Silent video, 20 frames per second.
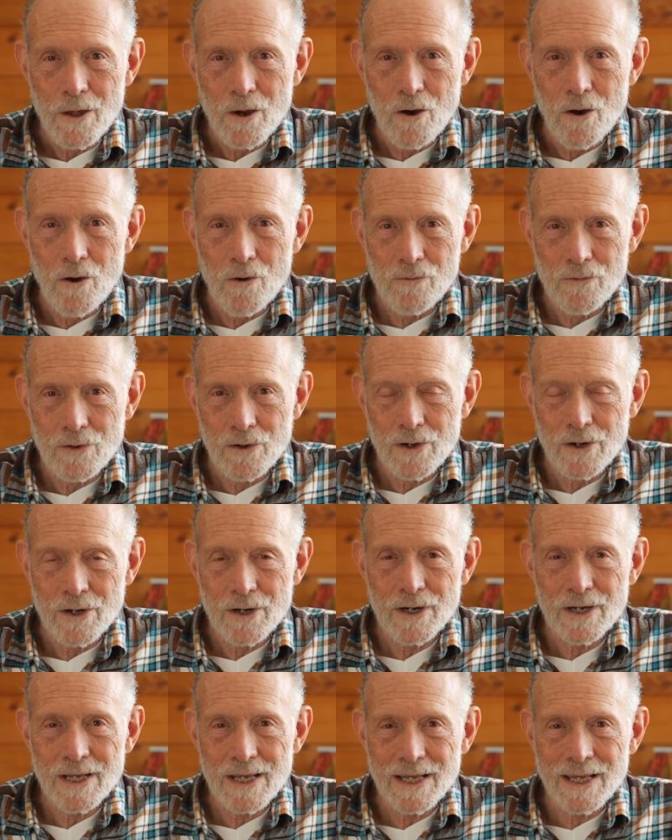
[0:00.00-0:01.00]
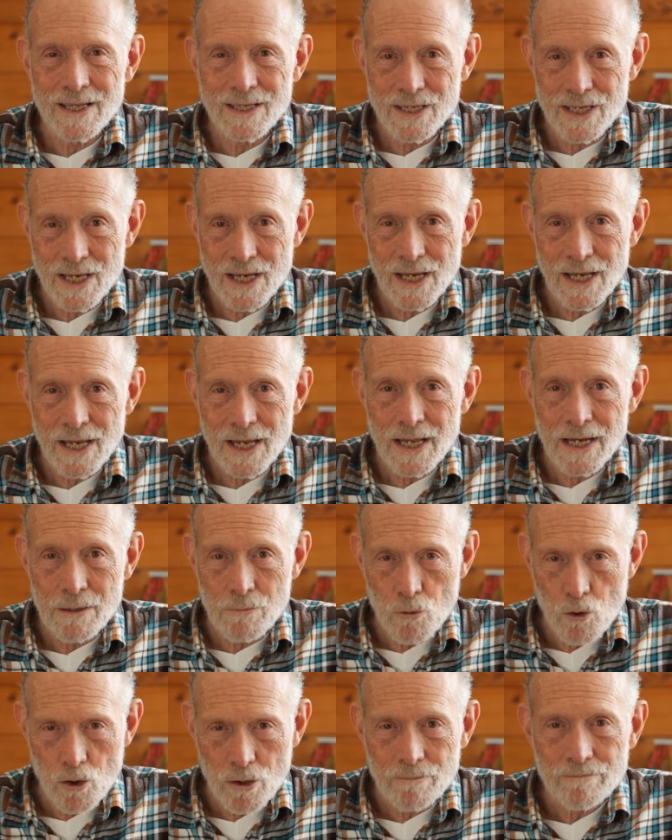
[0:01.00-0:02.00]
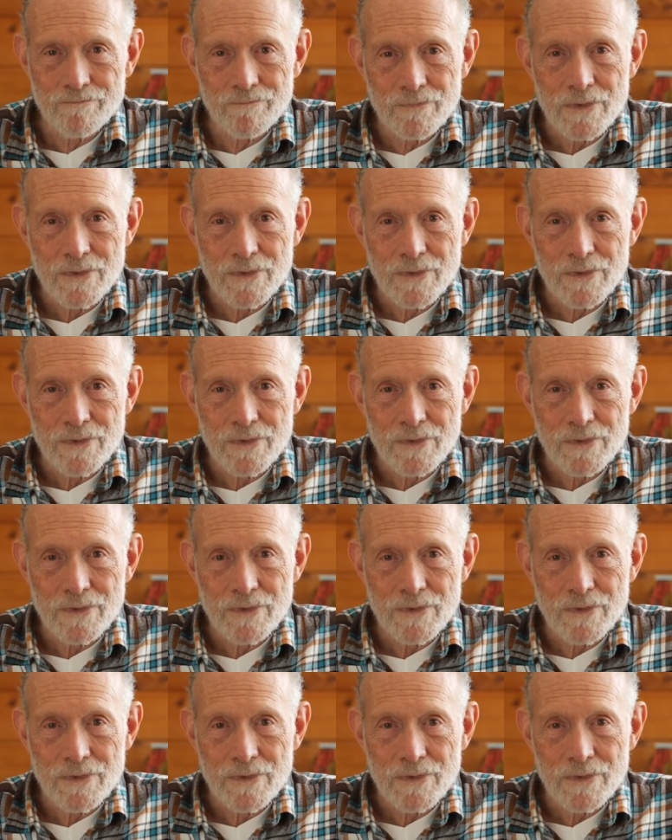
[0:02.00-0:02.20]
over India anymore.